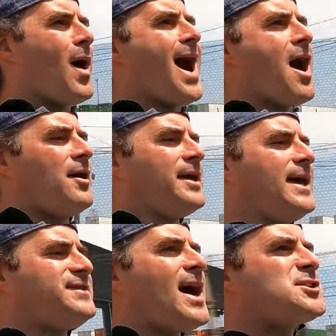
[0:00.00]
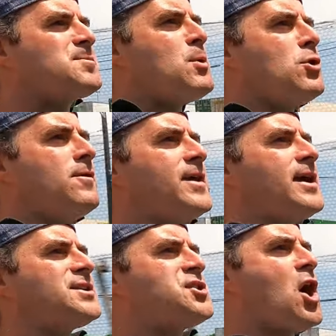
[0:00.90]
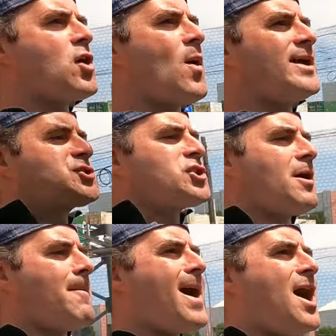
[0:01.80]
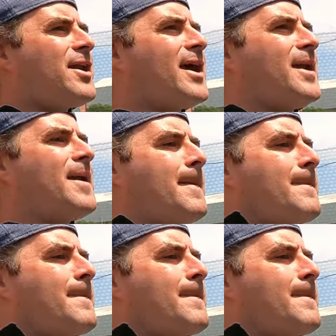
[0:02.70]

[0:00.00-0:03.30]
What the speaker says: Wow, it does move. There is no question about it.